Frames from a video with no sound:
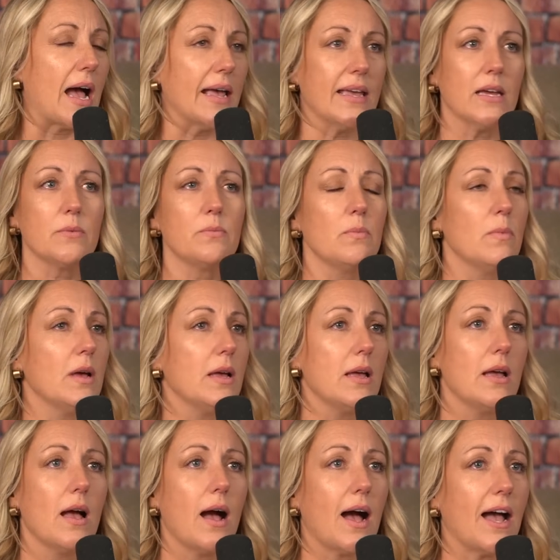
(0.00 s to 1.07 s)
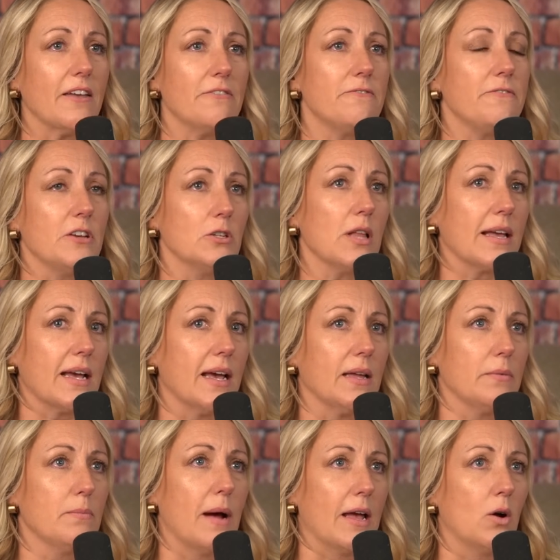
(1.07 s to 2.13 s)
Like I had I feel
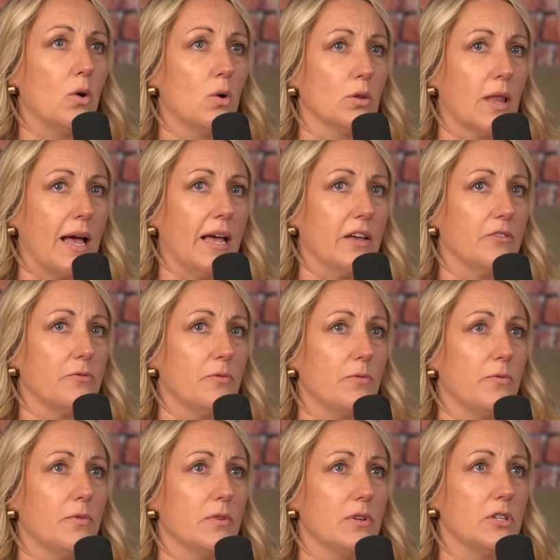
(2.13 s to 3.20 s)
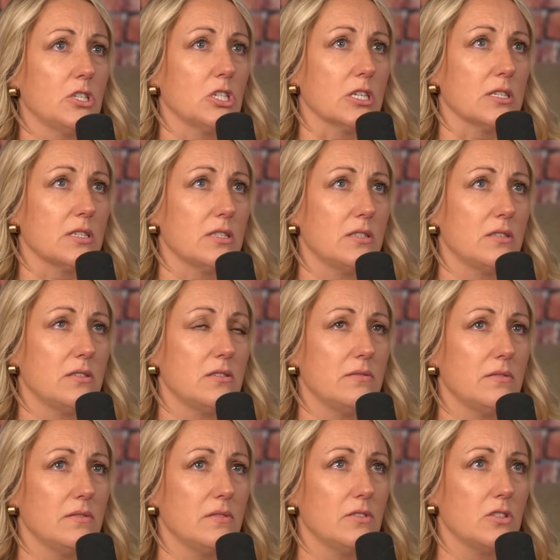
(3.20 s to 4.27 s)
like I had my whole life just
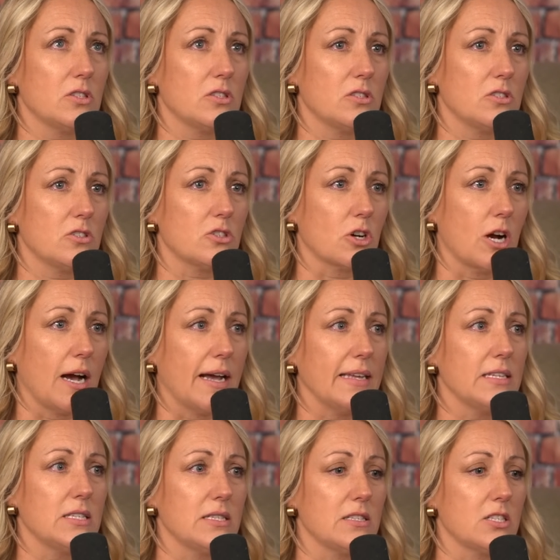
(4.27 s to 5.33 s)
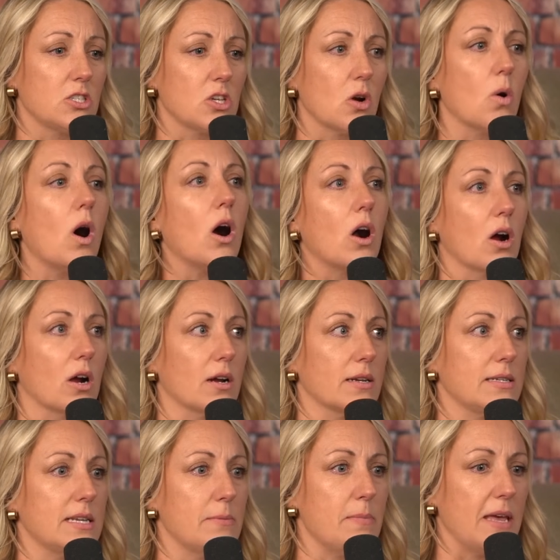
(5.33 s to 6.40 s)
tried so
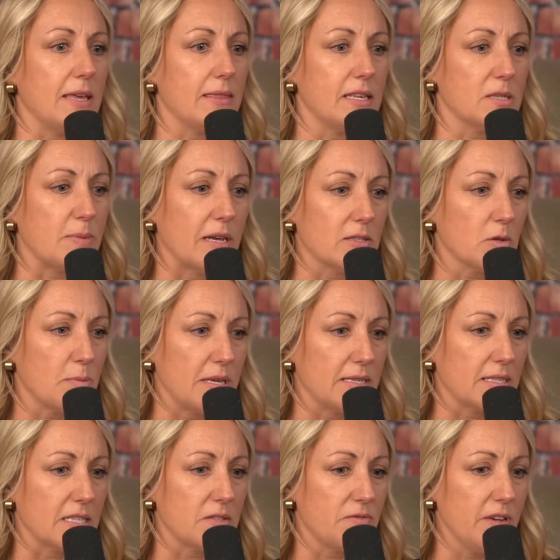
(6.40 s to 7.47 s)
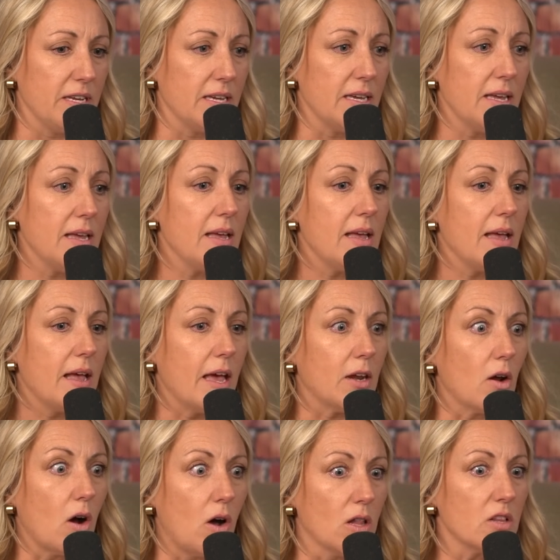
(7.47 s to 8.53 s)
hard to make these puzzle pieces fit
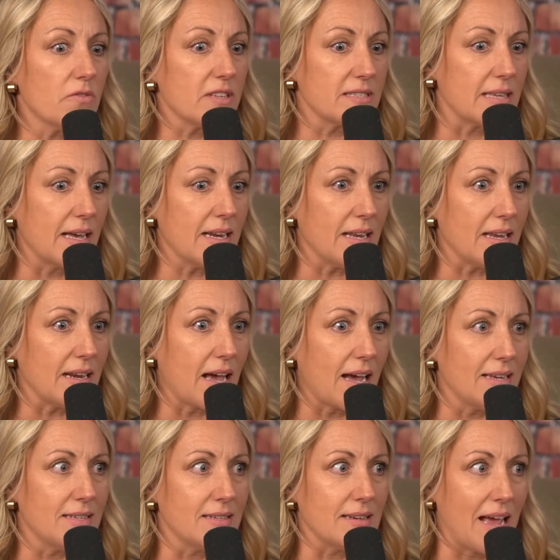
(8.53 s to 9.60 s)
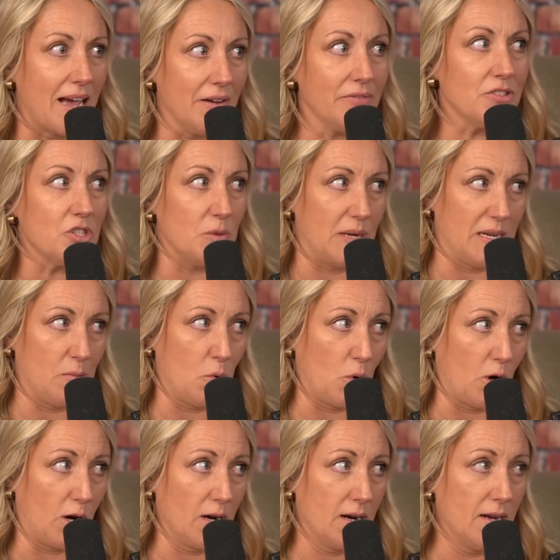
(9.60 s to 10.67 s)
and all of a sudden I didn't have to
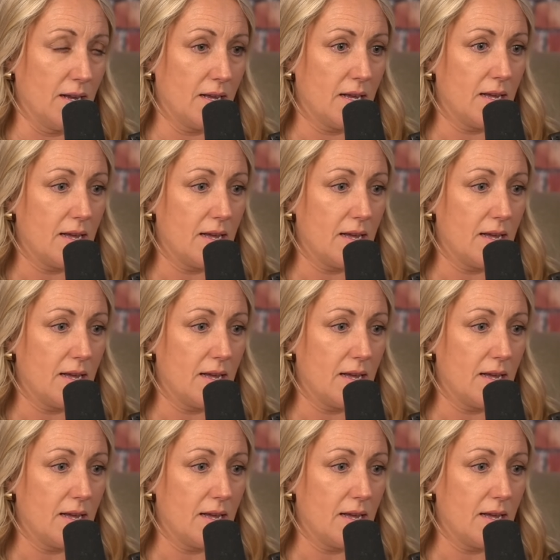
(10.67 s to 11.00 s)
anymore